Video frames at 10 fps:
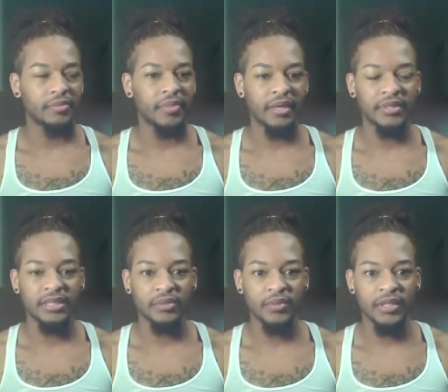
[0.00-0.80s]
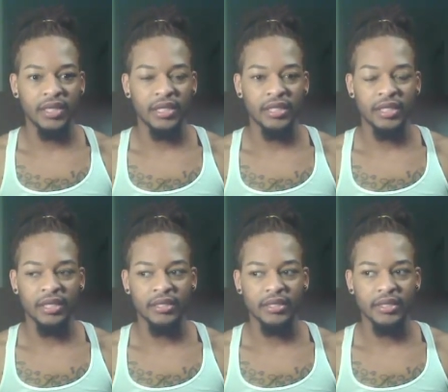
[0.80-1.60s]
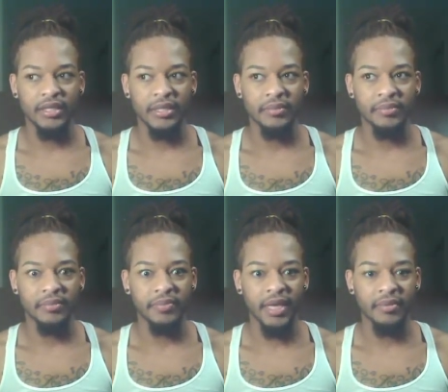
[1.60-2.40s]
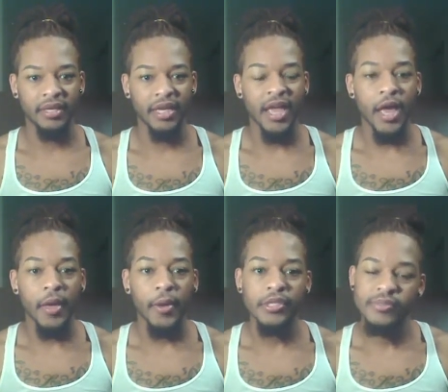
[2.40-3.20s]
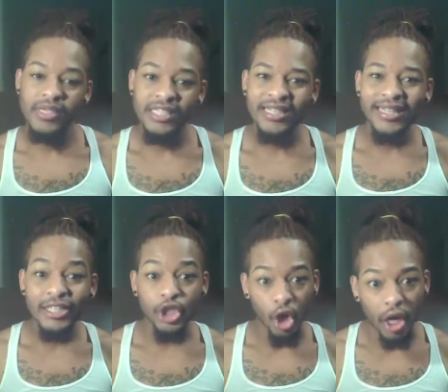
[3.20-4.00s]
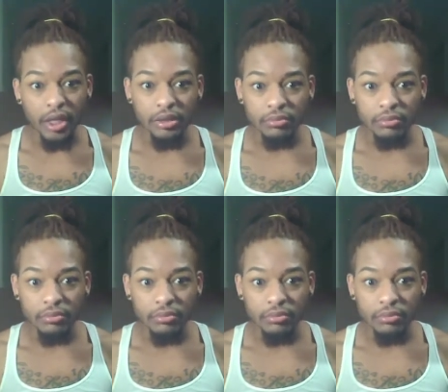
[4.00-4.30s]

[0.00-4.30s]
baby someone other than a baby, especially an adult.